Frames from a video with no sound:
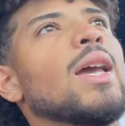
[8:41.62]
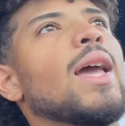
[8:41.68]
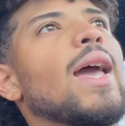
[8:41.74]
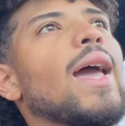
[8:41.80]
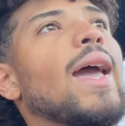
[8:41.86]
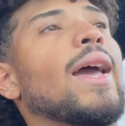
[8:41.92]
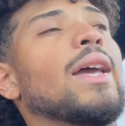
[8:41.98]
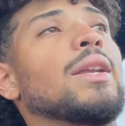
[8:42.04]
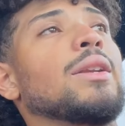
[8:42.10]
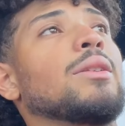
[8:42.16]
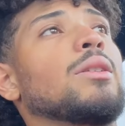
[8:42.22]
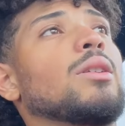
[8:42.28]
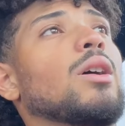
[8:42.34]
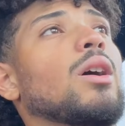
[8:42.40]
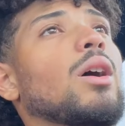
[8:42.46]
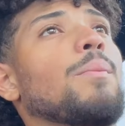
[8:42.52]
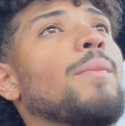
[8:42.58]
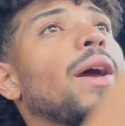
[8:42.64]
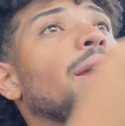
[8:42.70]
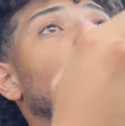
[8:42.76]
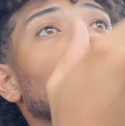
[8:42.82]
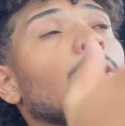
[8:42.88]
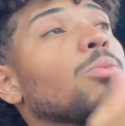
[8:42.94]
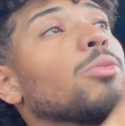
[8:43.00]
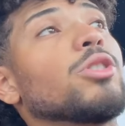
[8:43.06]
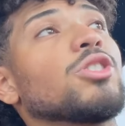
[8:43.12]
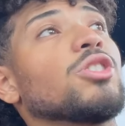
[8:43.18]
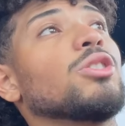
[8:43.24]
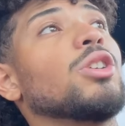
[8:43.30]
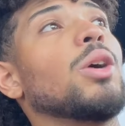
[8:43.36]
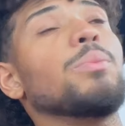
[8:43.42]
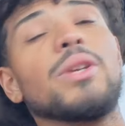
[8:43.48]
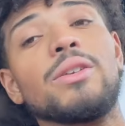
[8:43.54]
And my numbers
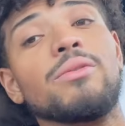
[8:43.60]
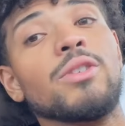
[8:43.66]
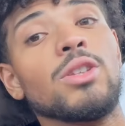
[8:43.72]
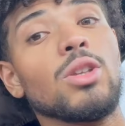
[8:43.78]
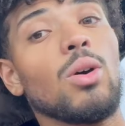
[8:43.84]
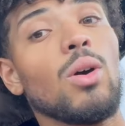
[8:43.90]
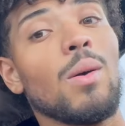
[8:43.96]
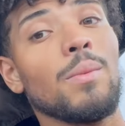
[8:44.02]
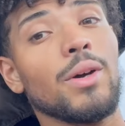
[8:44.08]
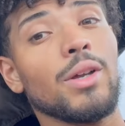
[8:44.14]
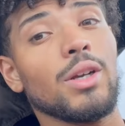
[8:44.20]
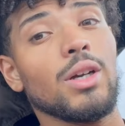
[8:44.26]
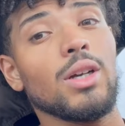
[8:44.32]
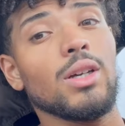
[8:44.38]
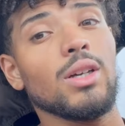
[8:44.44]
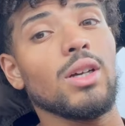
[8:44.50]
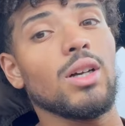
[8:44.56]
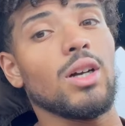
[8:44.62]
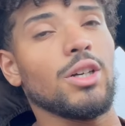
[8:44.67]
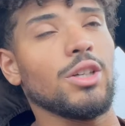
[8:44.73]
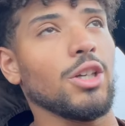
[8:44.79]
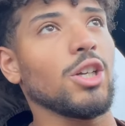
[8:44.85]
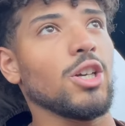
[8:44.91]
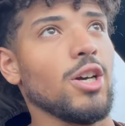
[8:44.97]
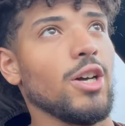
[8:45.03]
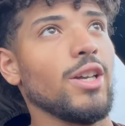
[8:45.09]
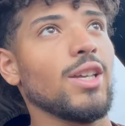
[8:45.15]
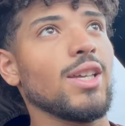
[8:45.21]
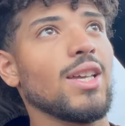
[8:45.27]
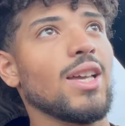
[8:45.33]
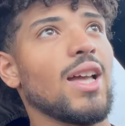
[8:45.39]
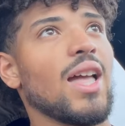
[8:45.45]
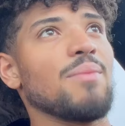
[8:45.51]
are up, even though I'm on a cut.
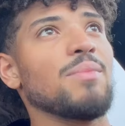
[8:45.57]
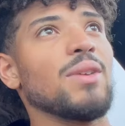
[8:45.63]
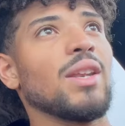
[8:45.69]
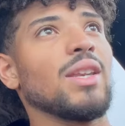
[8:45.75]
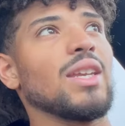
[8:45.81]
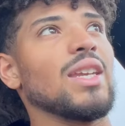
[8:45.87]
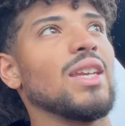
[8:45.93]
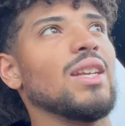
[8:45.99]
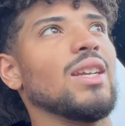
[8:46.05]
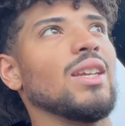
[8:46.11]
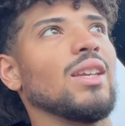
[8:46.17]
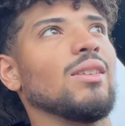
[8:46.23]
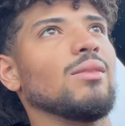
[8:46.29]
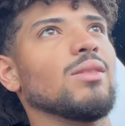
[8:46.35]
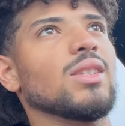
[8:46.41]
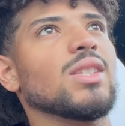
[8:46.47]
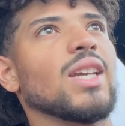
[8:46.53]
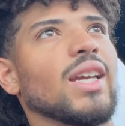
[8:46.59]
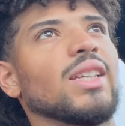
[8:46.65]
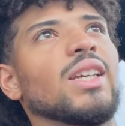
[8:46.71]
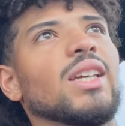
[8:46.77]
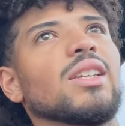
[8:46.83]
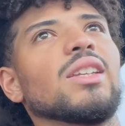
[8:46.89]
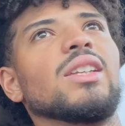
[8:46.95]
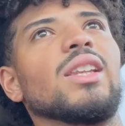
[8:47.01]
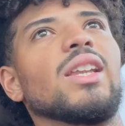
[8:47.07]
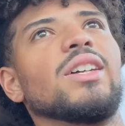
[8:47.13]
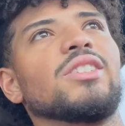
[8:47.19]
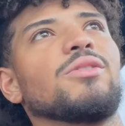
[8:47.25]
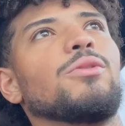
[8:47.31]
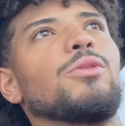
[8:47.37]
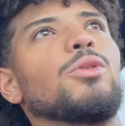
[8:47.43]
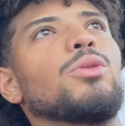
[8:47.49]
I've been eating technically
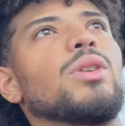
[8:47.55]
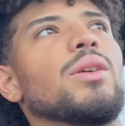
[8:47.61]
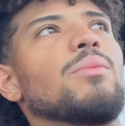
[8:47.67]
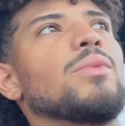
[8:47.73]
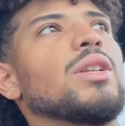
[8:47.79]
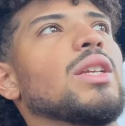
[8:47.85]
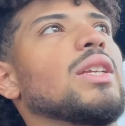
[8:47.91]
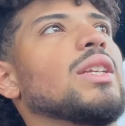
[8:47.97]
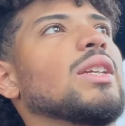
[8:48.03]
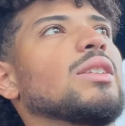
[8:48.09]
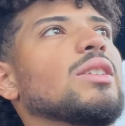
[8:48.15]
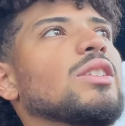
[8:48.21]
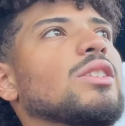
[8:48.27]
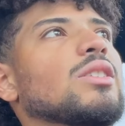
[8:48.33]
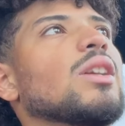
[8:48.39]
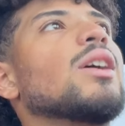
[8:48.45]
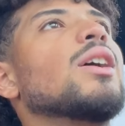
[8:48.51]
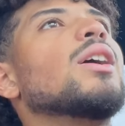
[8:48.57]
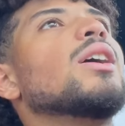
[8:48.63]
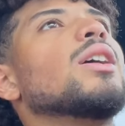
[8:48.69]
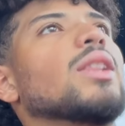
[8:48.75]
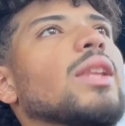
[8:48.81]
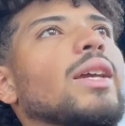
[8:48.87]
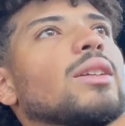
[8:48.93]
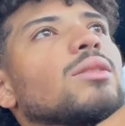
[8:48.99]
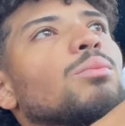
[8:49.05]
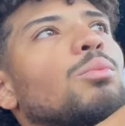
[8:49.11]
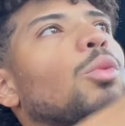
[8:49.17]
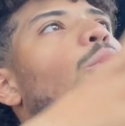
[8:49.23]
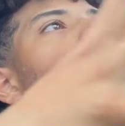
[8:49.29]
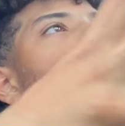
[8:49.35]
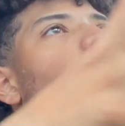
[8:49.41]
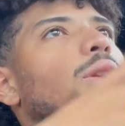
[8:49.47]
less food. I've been eating less
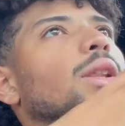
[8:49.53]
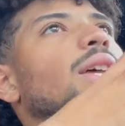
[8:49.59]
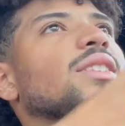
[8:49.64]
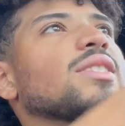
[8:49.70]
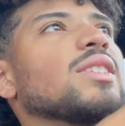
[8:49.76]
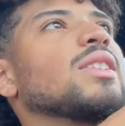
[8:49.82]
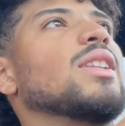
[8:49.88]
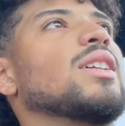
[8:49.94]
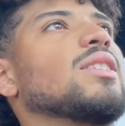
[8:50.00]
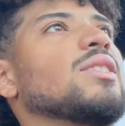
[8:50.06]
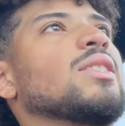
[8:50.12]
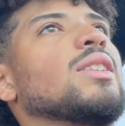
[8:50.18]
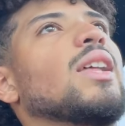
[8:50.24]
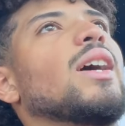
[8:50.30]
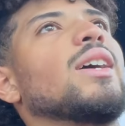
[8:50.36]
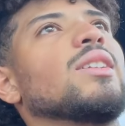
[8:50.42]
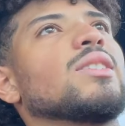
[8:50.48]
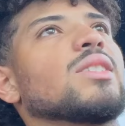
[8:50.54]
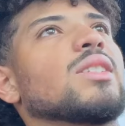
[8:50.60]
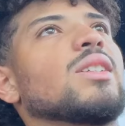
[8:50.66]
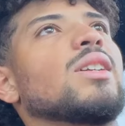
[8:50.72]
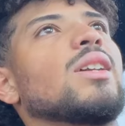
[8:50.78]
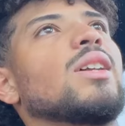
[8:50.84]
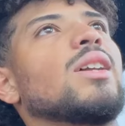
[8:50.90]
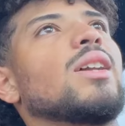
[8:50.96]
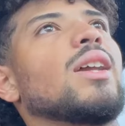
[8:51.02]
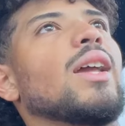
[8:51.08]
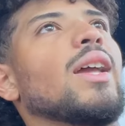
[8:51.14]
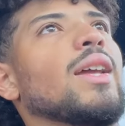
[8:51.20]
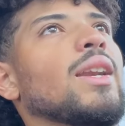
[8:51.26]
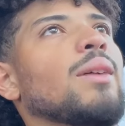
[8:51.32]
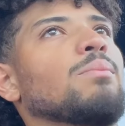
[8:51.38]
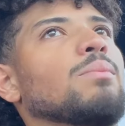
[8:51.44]
and less,
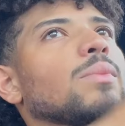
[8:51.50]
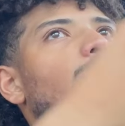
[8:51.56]
and I'm